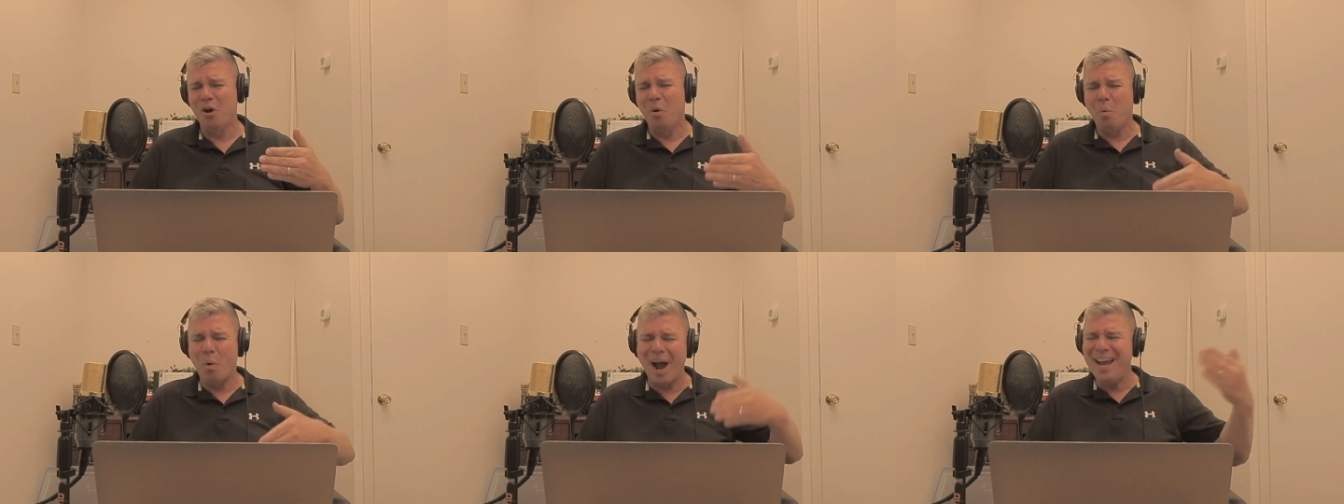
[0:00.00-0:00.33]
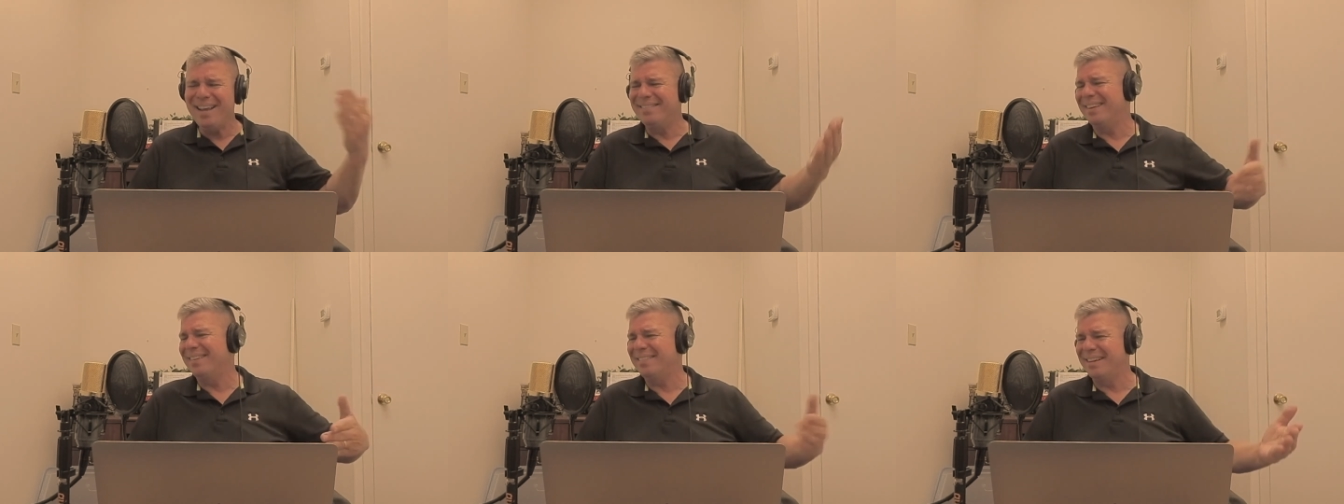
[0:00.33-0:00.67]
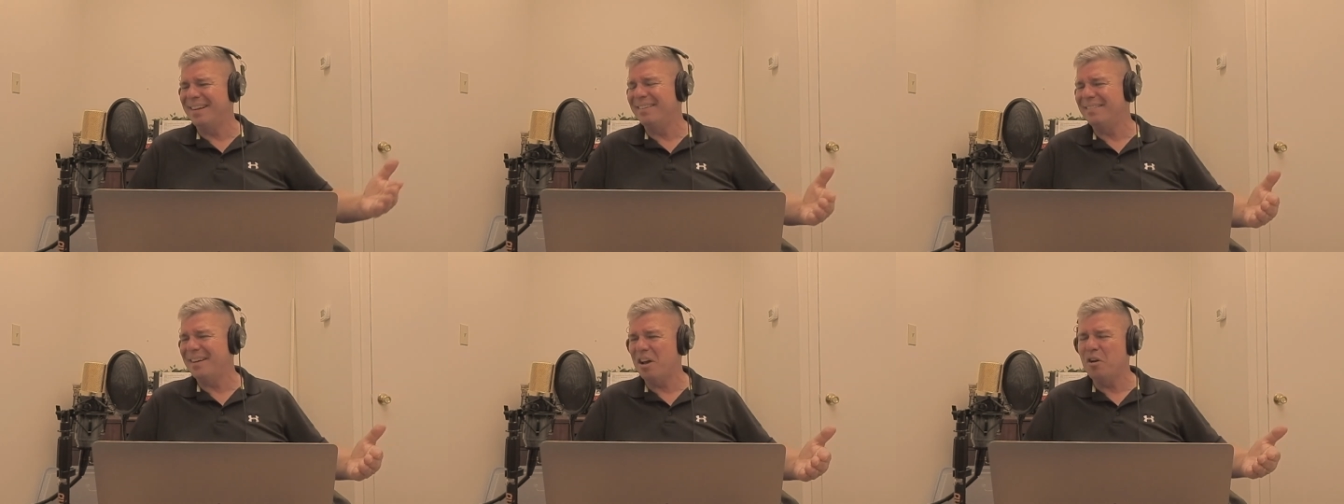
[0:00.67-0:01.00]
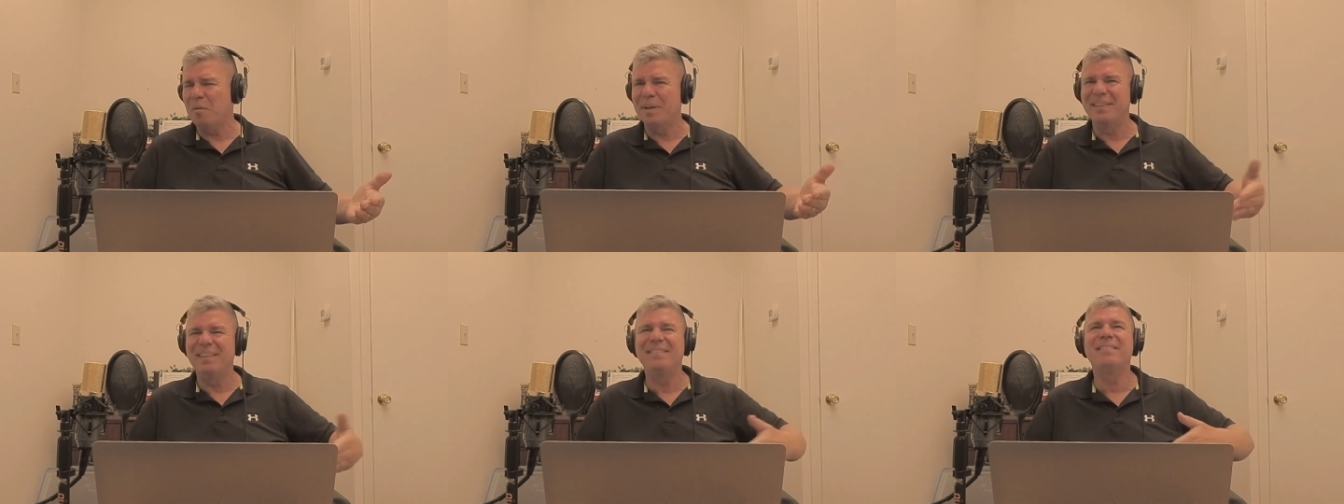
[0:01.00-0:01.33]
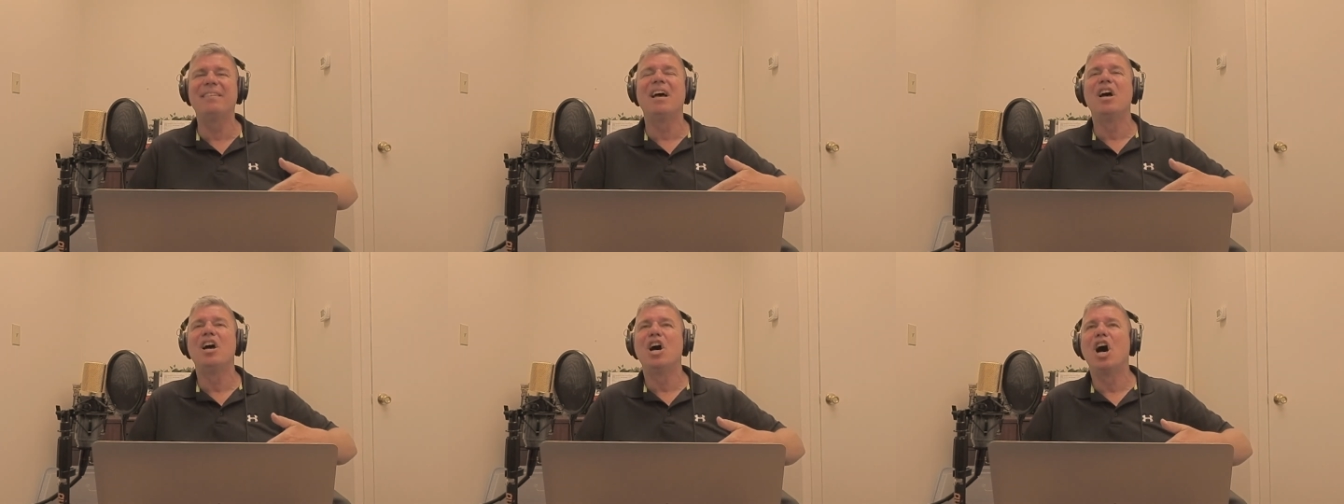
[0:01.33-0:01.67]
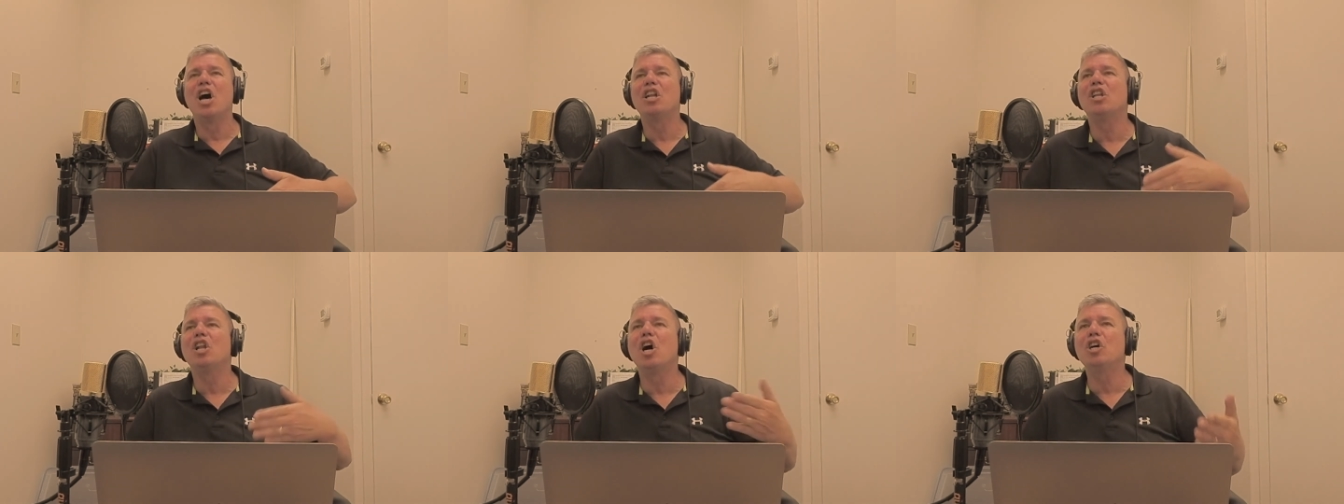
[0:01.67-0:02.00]
Why is this an entitlement? This is
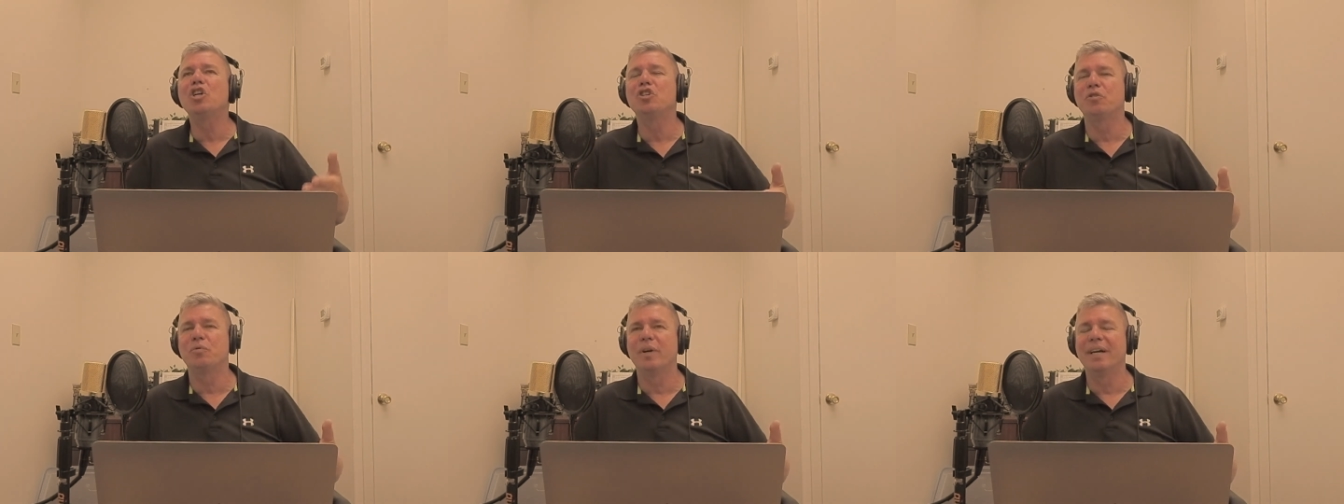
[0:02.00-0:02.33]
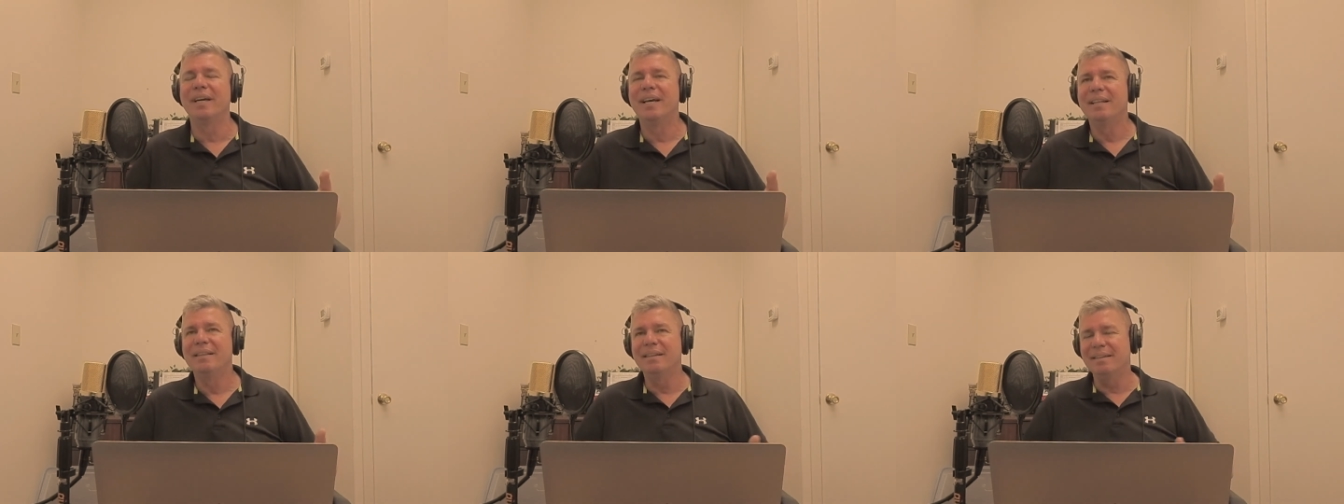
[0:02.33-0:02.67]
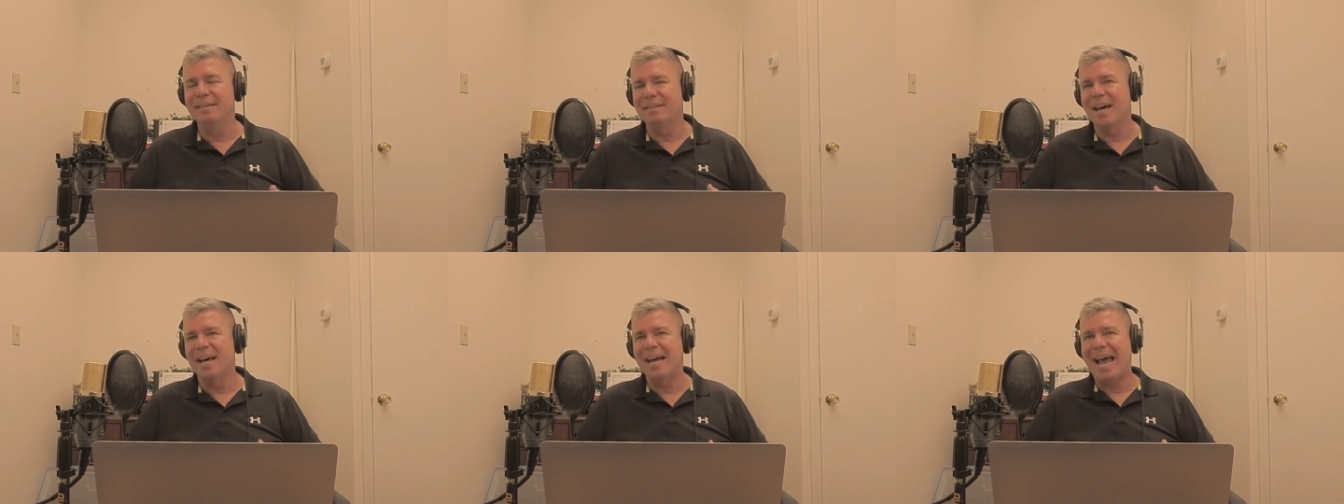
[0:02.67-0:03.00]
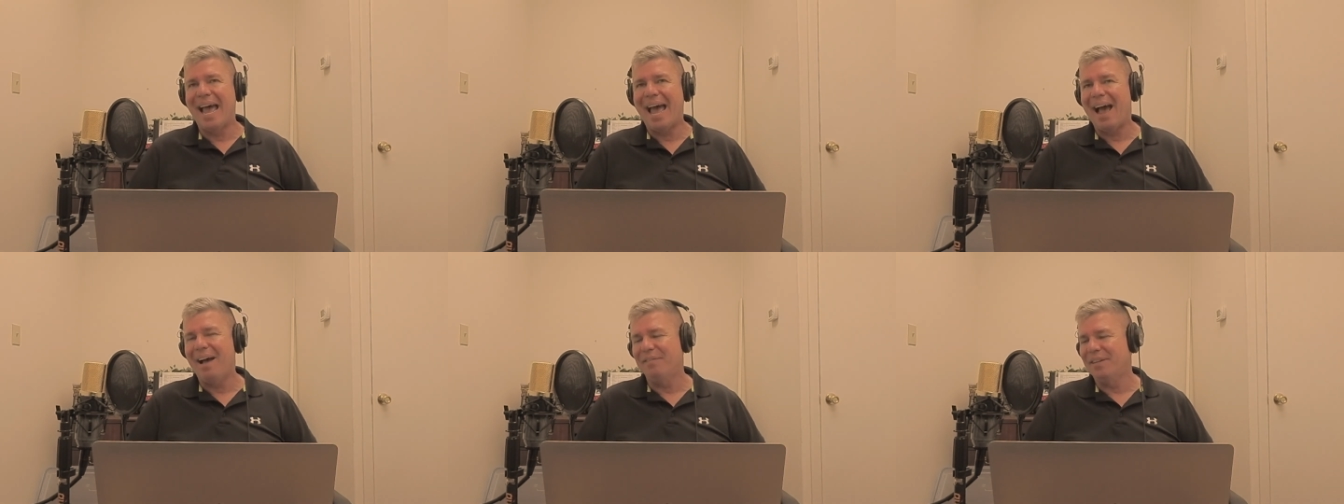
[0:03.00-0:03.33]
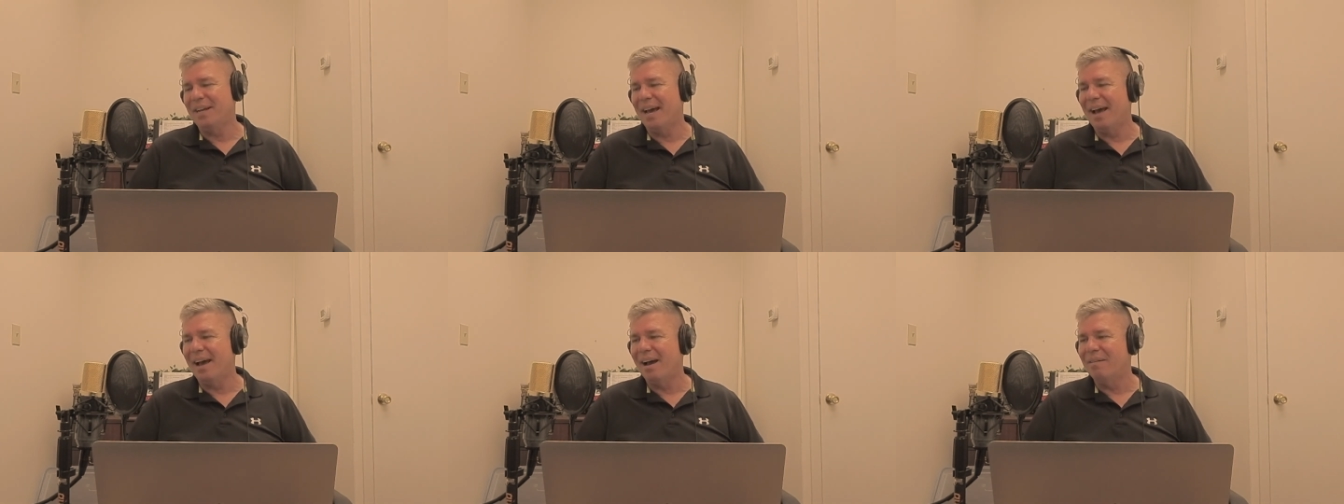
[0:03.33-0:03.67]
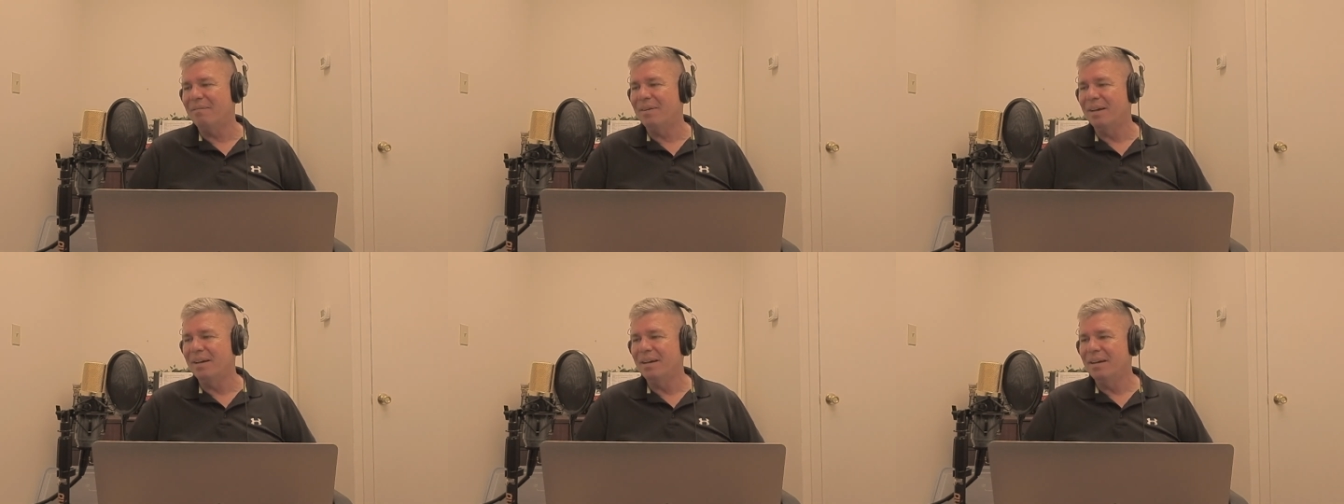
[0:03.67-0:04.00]
a luxury. This is not a have to
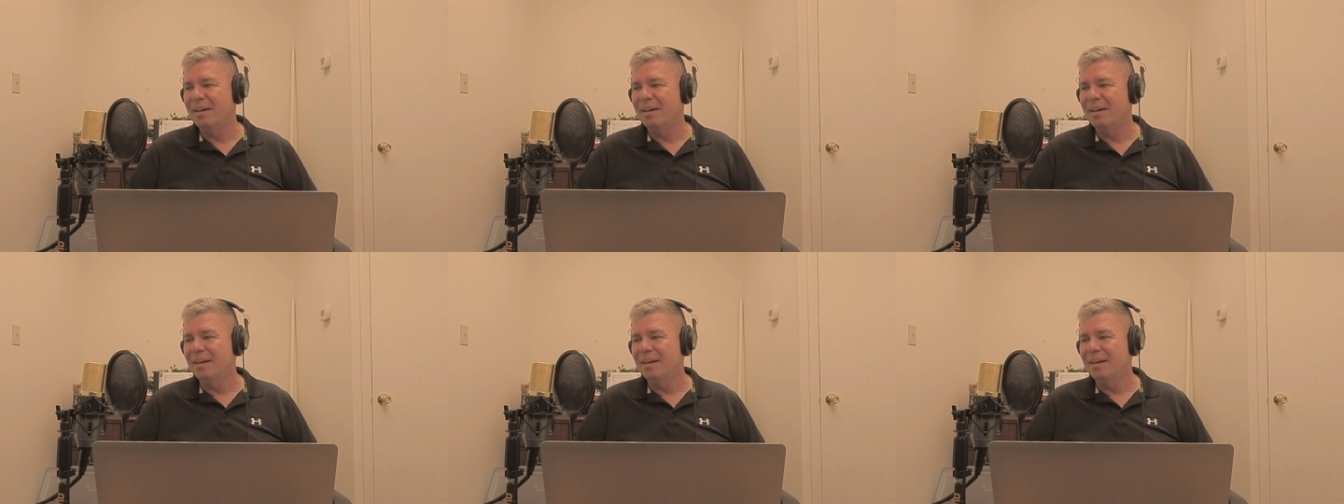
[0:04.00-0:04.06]
have.